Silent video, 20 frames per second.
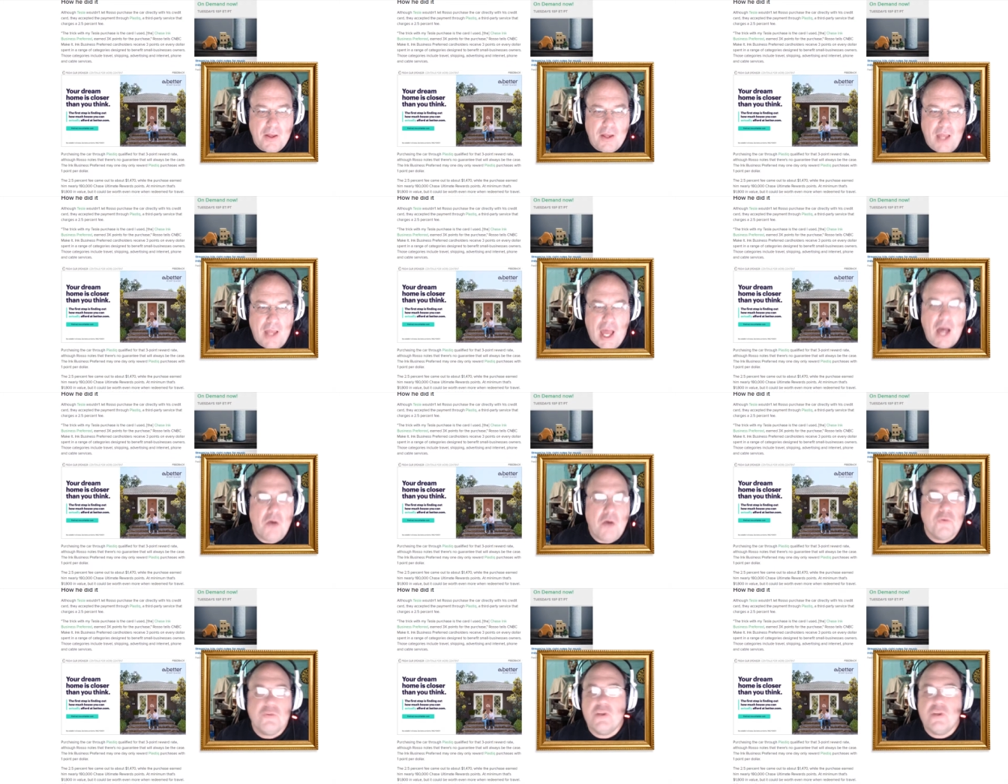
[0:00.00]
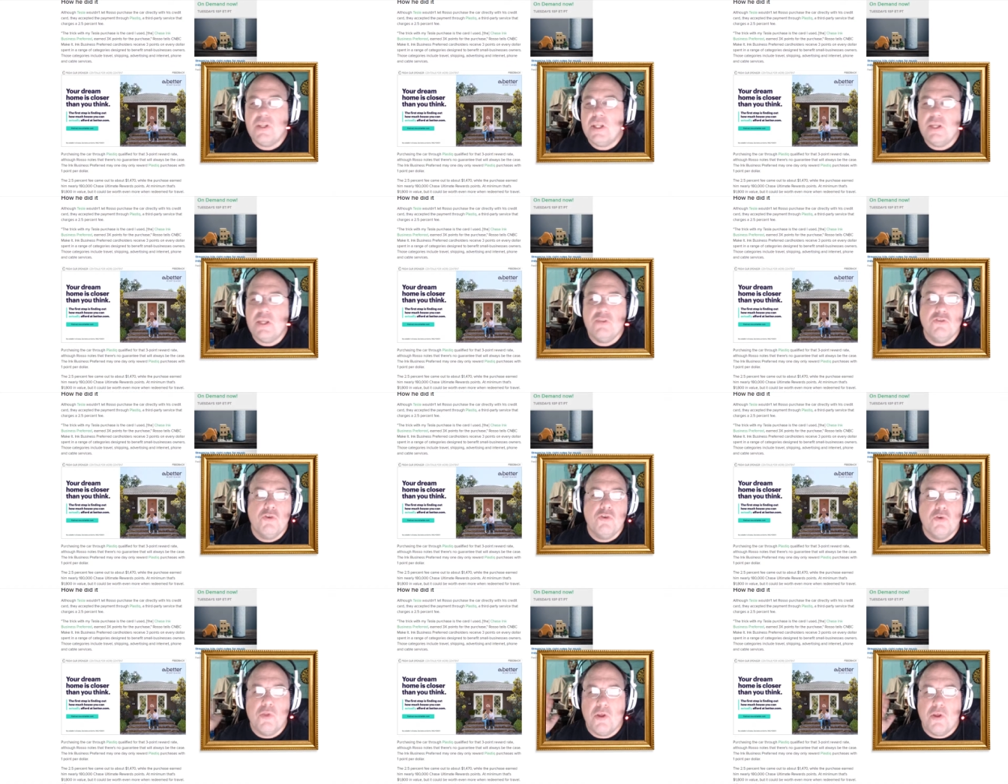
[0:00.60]
how did he
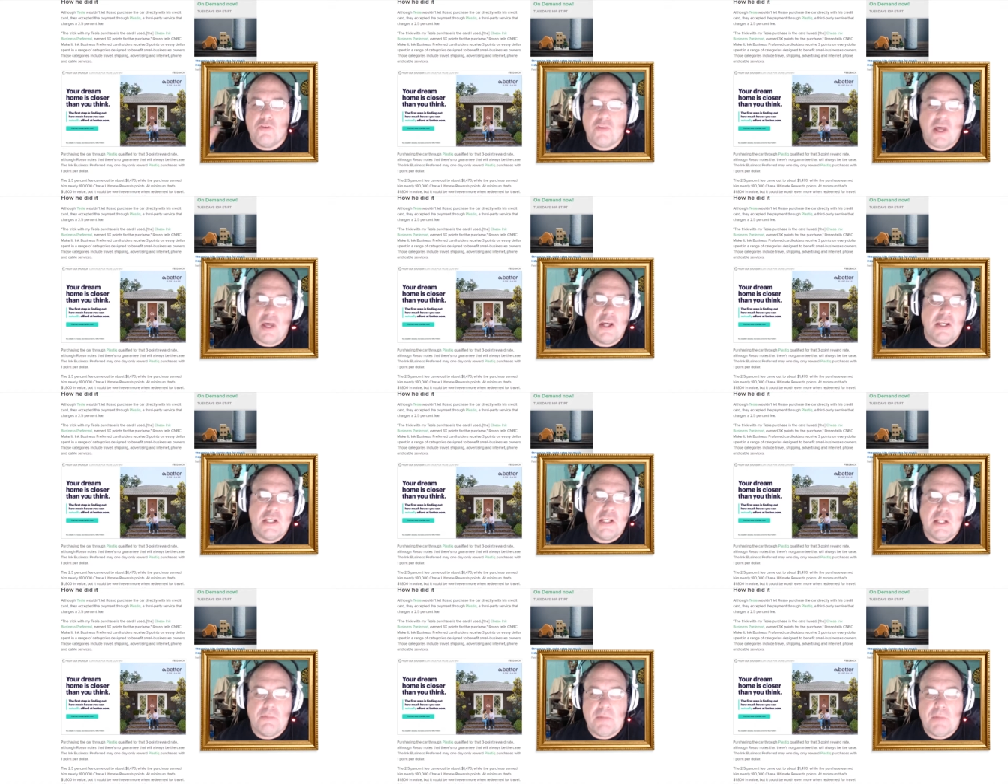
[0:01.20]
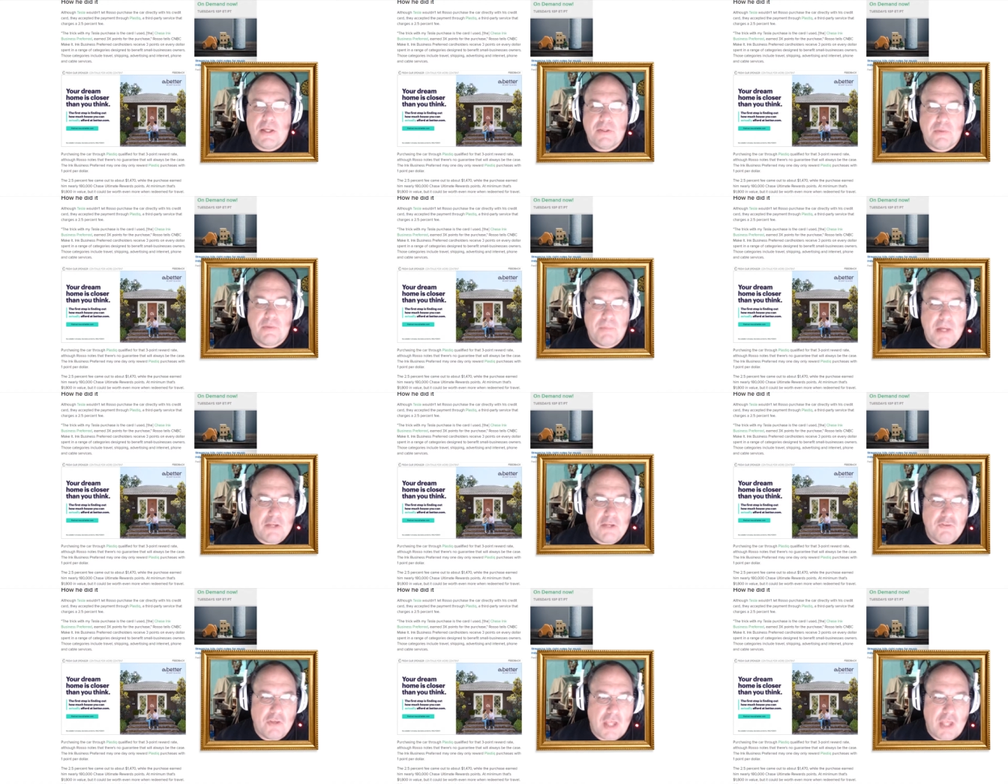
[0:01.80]
do this? How did he make the
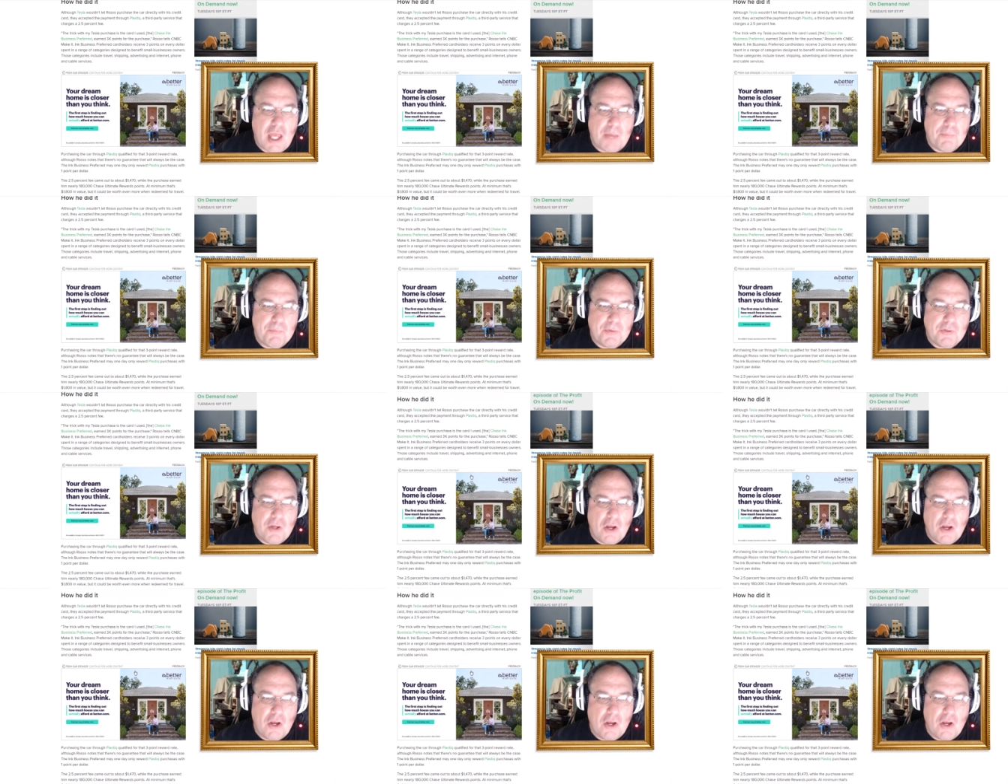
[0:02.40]
magic happen?